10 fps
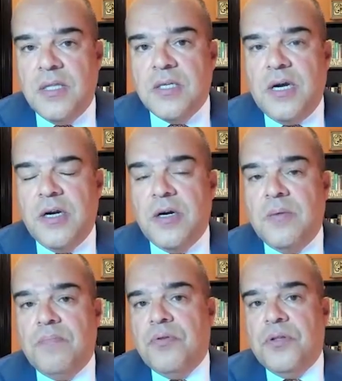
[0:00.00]
entire
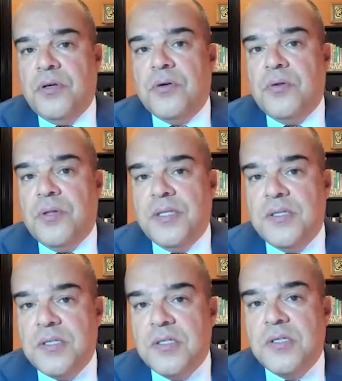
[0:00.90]
political and
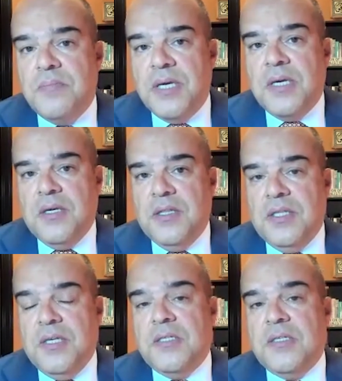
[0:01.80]
decision-making
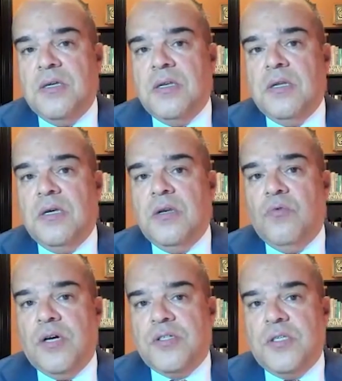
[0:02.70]
elite in
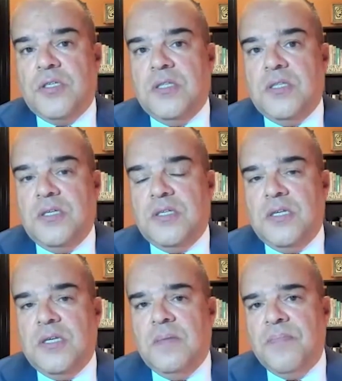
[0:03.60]
Washington,
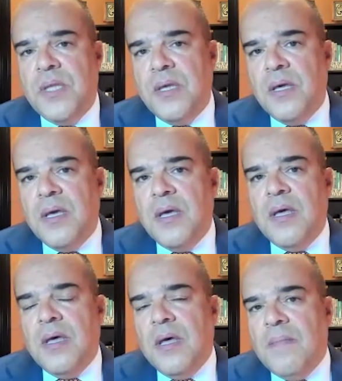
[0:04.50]
D.C.
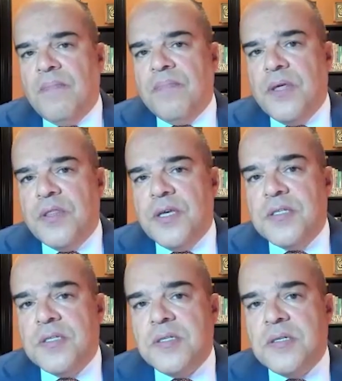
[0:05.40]

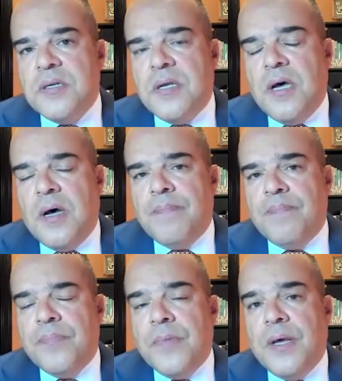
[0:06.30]
This
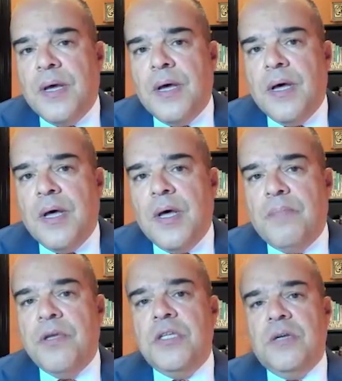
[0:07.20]

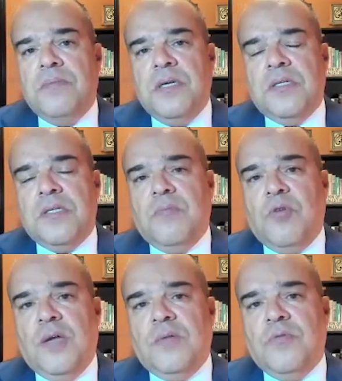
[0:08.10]
opinion piece that
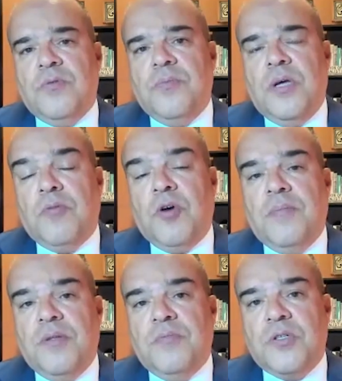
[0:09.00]

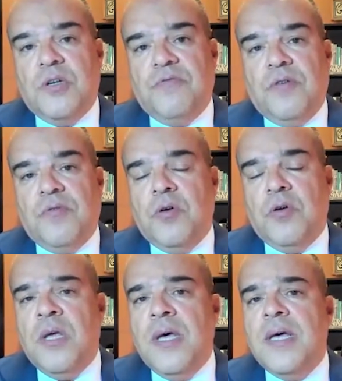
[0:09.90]
Muhammad Mustafa wrote
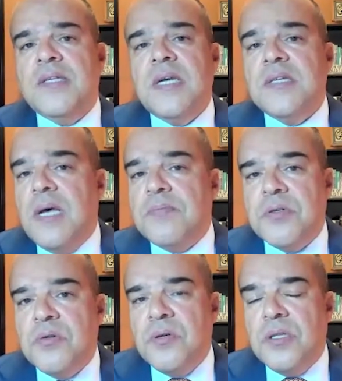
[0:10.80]
says
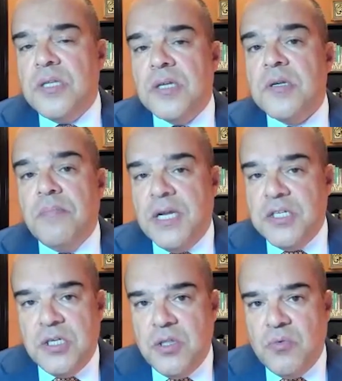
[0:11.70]
absolutely doesn't
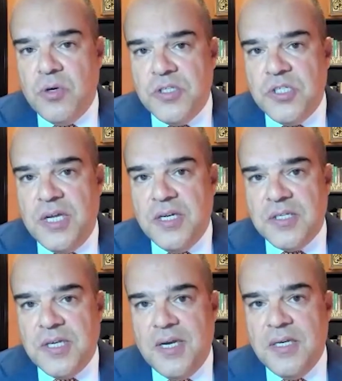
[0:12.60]
mention the word
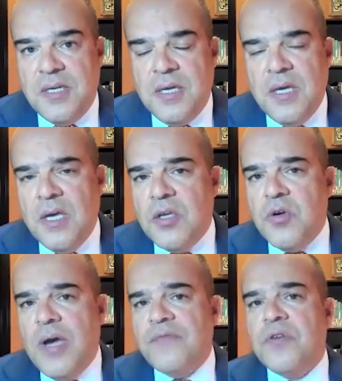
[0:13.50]
genocide. You
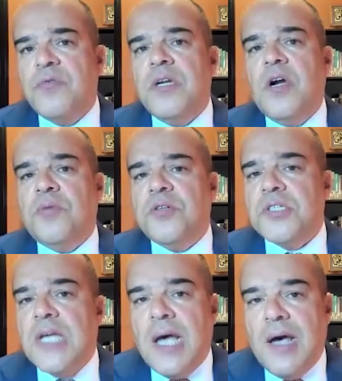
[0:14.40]
have to read
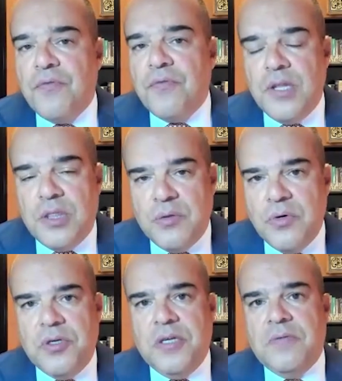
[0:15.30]
almost halfway
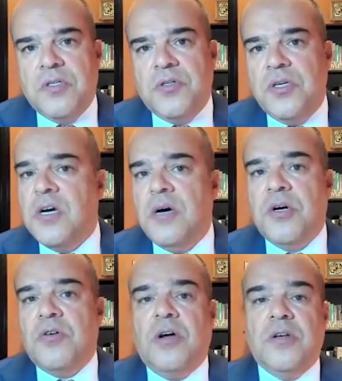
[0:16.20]
through it till you come
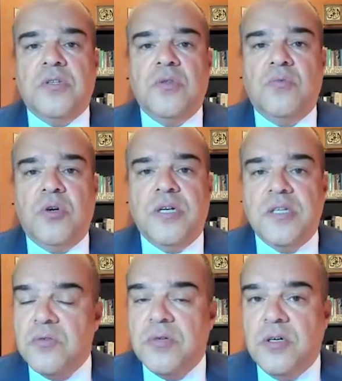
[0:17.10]
across the word
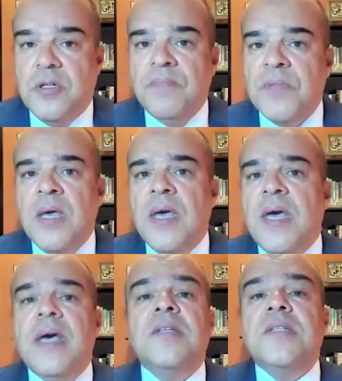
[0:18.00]
Israel.
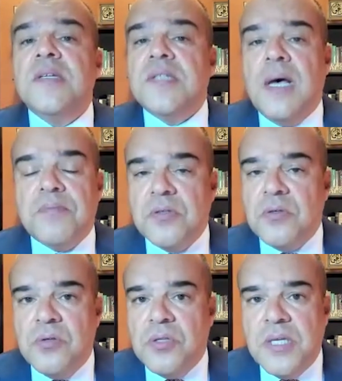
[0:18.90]
It says
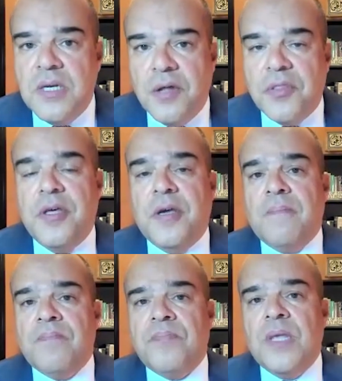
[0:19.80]
absolutely nothing
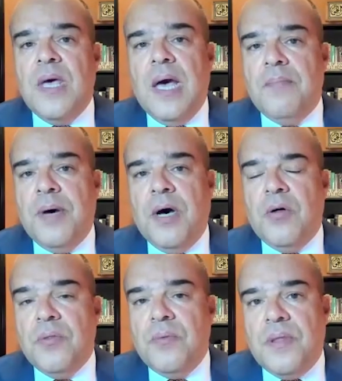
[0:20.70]

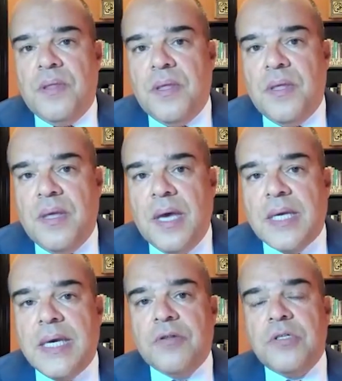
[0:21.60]
about
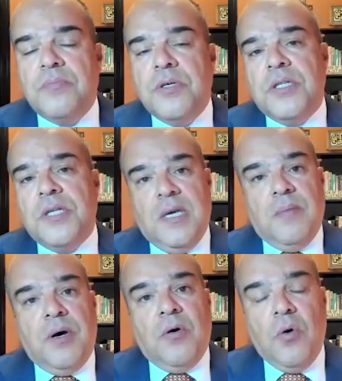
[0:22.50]
accountability,
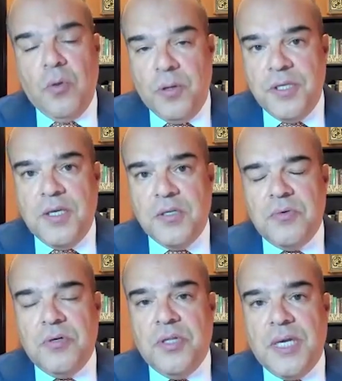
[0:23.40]
about holding
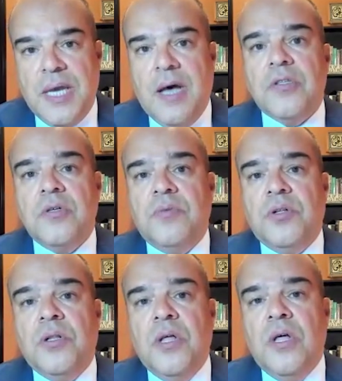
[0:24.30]
Israel
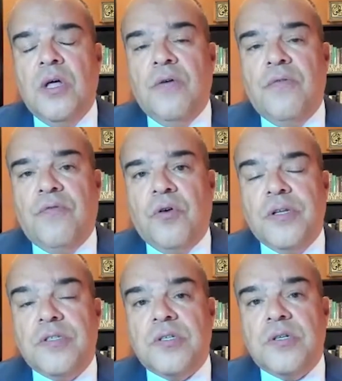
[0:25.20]
accountable for
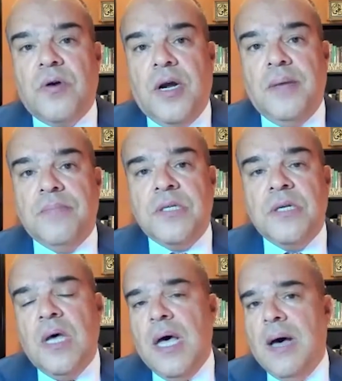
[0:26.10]
its crimes,
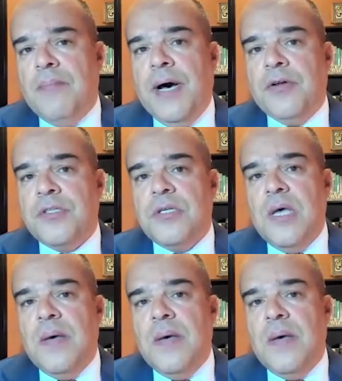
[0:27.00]
about